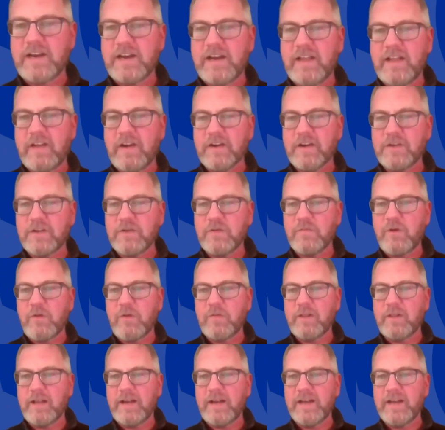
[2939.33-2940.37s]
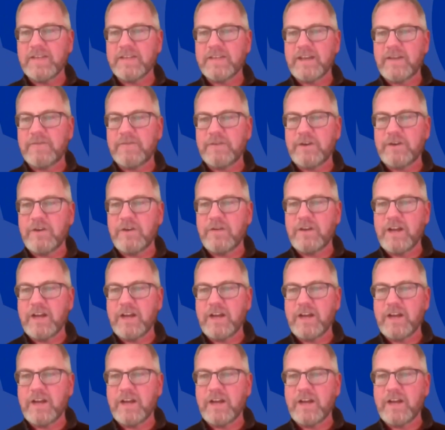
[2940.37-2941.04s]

how long do you immobilize after your